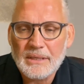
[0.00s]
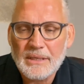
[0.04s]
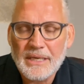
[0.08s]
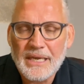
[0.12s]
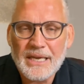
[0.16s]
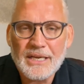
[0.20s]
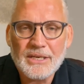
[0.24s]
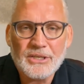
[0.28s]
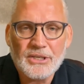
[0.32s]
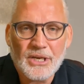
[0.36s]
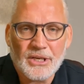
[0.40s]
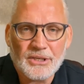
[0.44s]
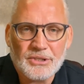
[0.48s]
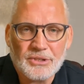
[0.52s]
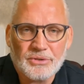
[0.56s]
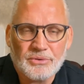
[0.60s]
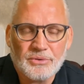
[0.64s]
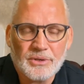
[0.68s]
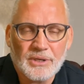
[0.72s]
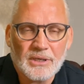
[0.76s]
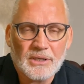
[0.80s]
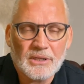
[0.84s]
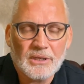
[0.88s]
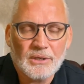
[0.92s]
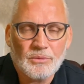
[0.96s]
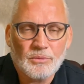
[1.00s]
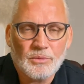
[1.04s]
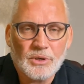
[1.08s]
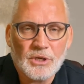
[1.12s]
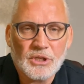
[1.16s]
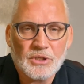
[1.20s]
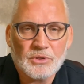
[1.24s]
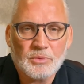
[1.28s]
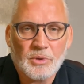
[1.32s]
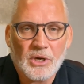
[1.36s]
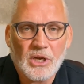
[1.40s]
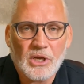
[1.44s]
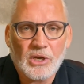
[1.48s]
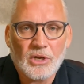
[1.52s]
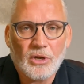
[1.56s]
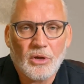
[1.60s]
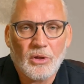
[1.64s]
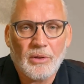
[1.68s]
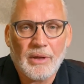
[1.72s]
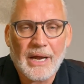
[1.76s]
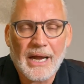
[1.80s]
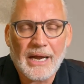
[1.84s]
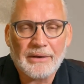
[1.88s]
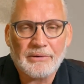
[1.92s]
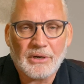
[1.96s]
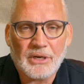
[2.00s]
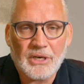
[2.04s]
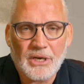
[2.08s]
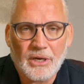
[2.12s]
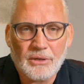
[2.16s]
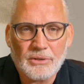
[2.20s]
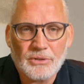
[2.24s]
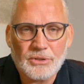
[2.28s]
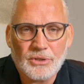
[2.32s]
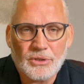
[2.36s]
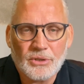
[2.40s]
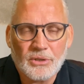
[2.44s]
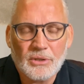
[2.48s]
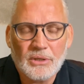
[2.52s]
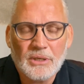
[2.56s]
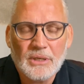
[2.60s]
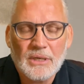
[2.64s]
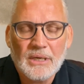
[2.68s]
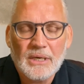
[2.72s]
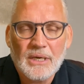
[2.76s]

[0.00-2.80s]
industrial, one is what I call agricultural.